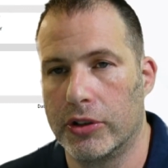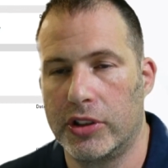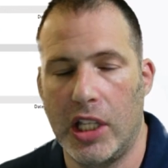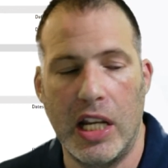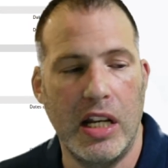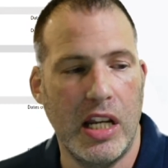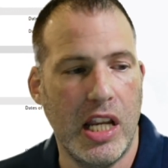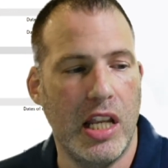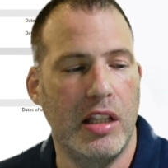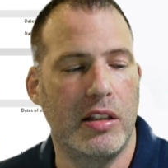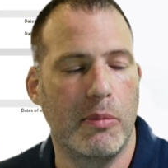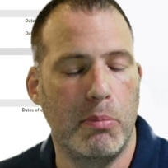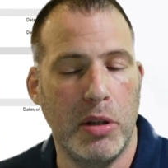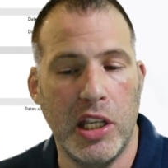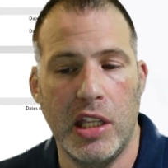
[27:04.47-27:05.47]
They need to
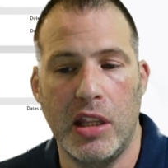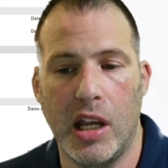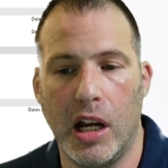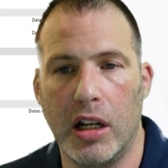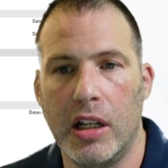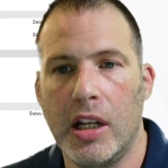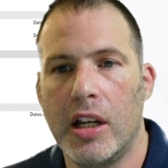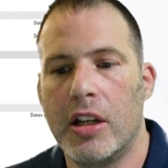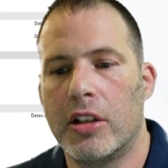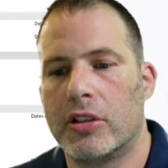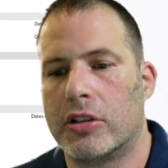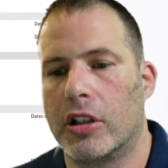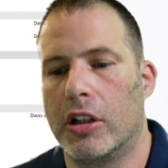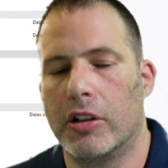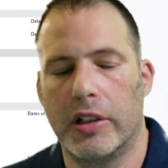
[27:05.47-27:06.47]
be there.
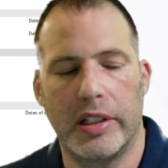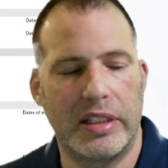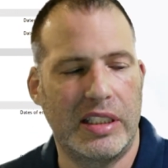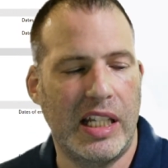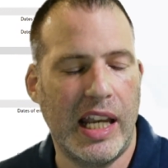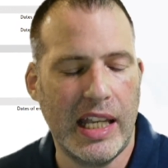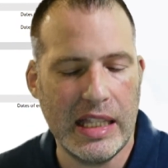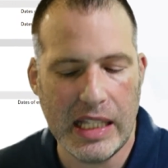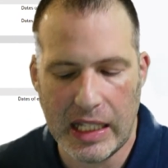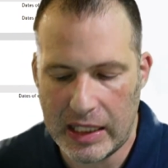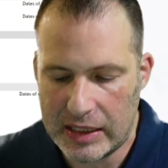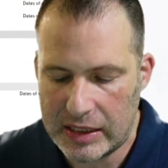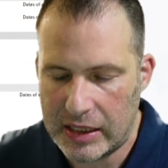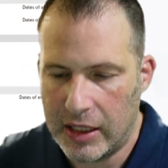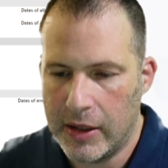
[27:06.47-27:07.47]
So
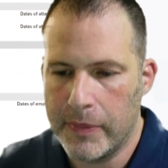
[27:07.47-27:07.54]
attendance